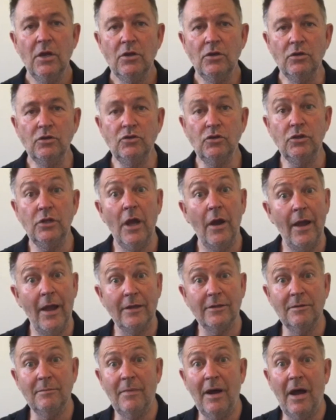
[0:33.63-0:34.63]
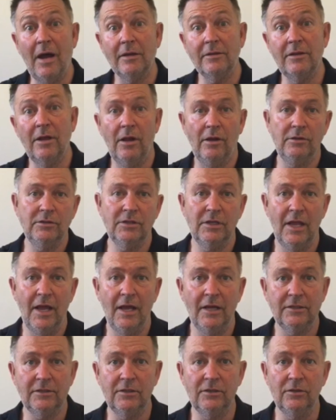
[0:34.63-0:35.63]
you should know how to mark those and
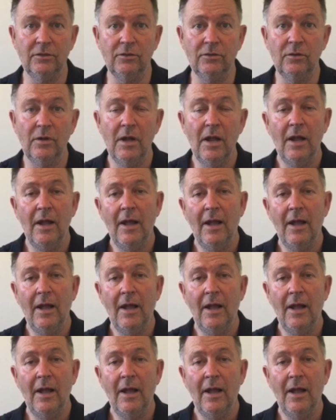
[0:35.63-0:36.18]
how to